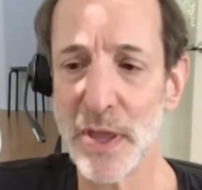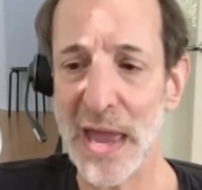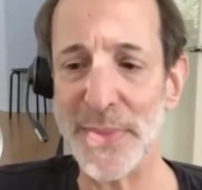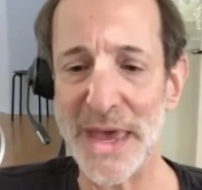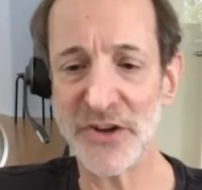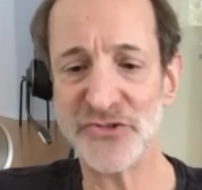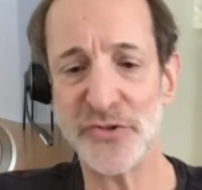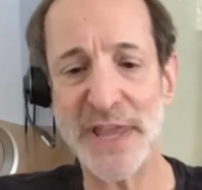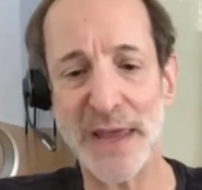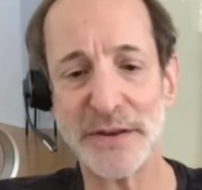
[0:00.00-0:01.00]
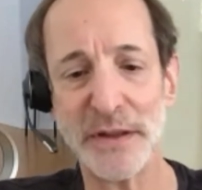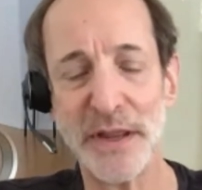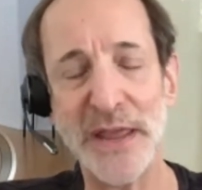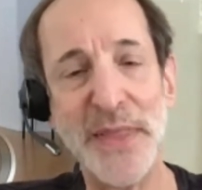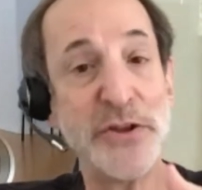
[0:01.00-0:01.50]
And that as you get,
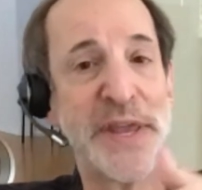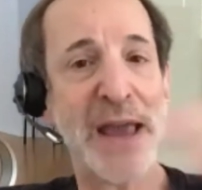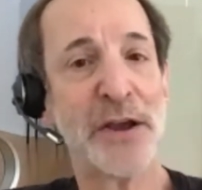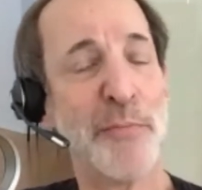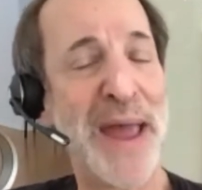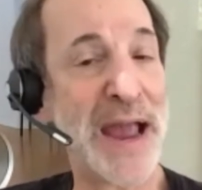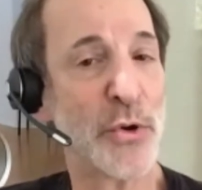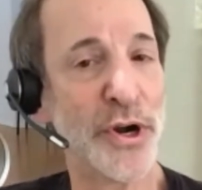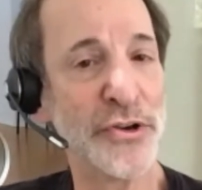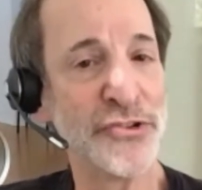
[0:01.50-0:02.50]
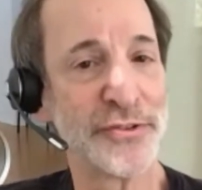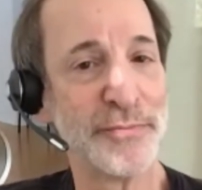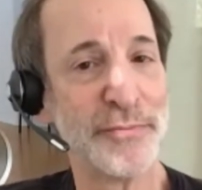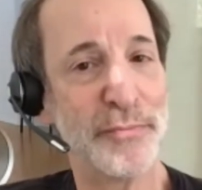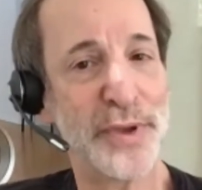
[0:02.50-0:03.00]
and then you can't go backwards
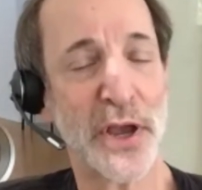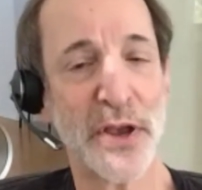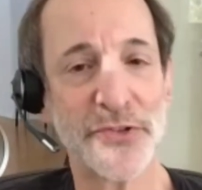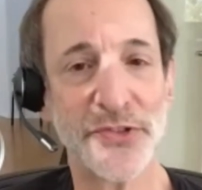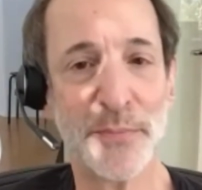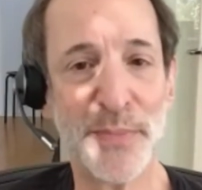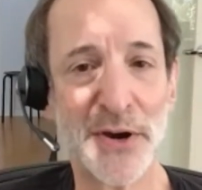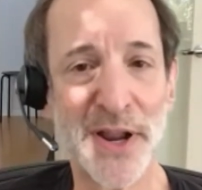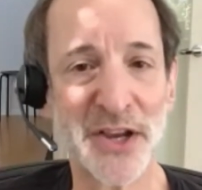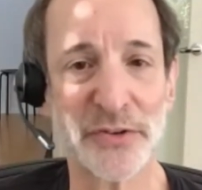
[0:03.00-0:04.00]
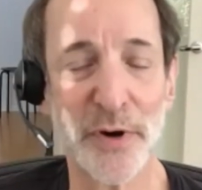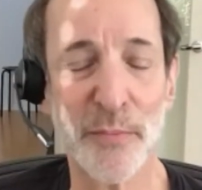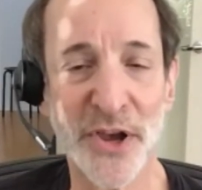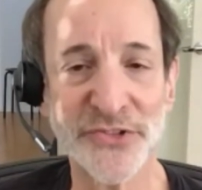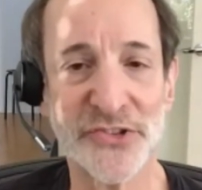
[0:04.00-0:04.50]
because the paradox of
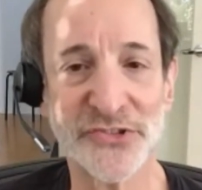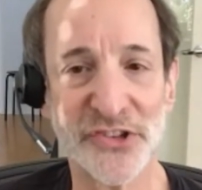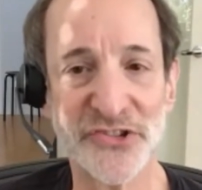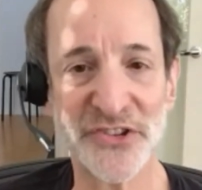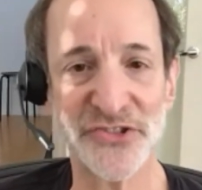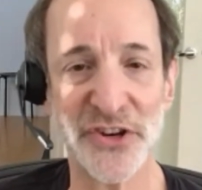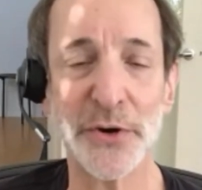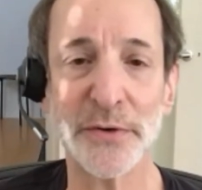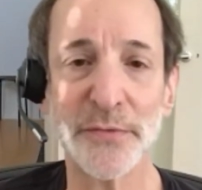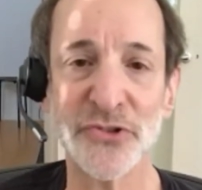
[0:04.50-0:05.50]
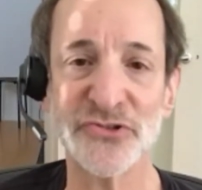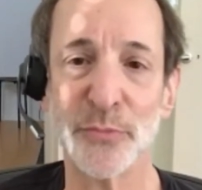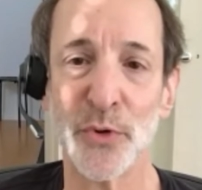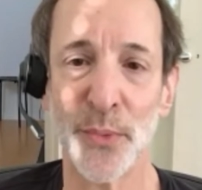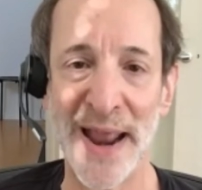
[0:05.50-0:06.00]
robustness suggests an
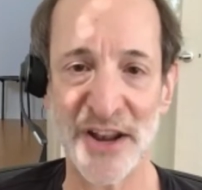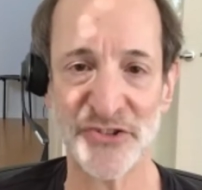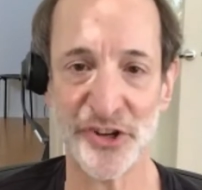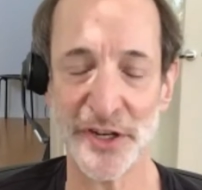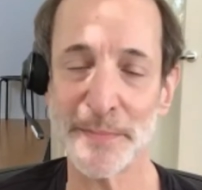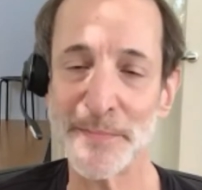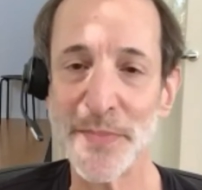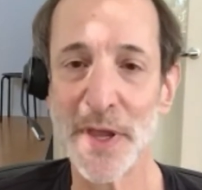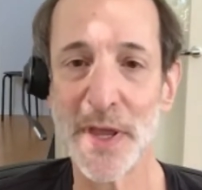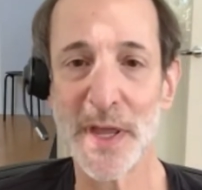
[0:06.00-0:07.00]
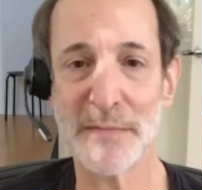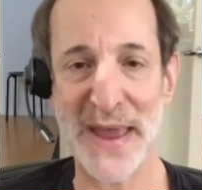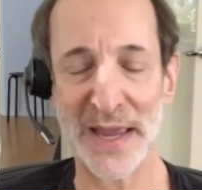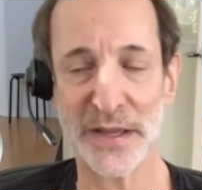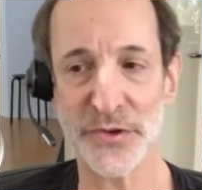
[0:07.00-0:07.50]
irreversible ratchet
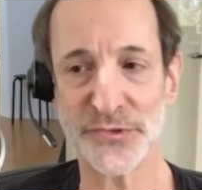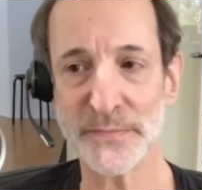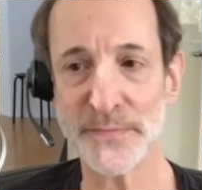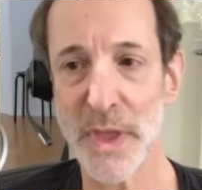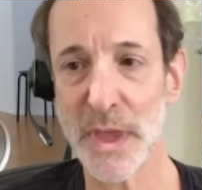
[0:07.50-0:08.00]
mechanism.